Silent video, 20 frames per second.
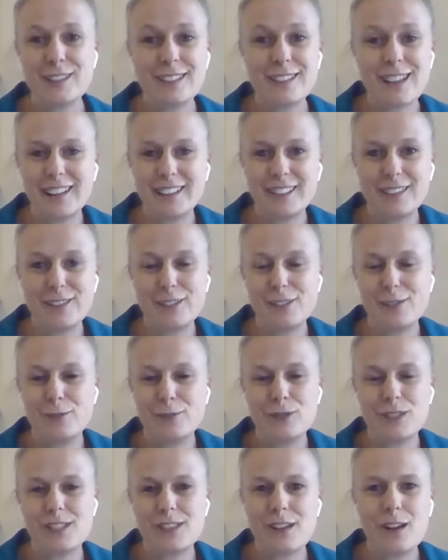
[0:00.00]
That
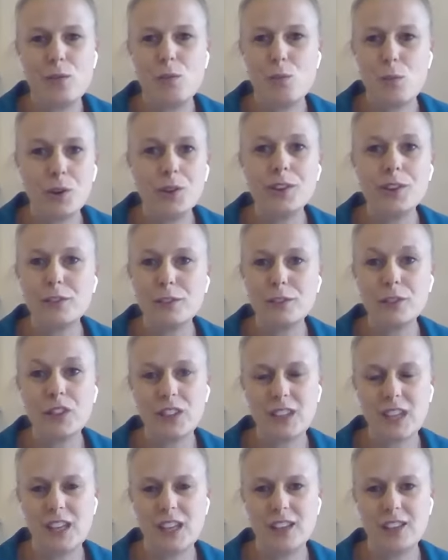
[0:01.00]
was a wonderful
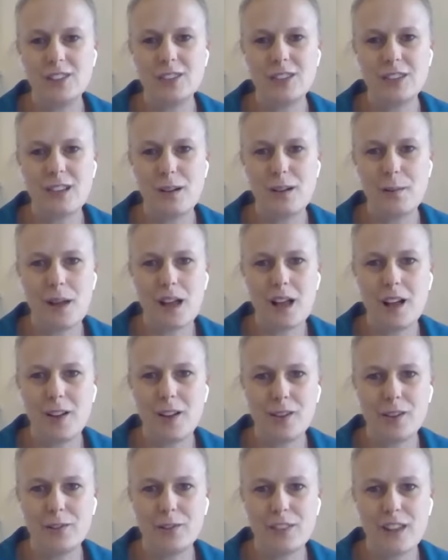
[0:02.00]
thing to come
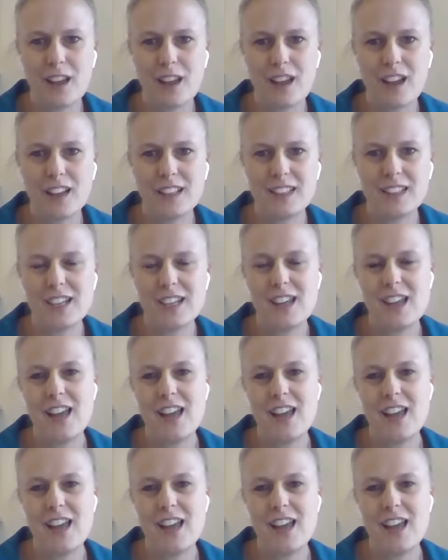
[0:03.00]
out of that.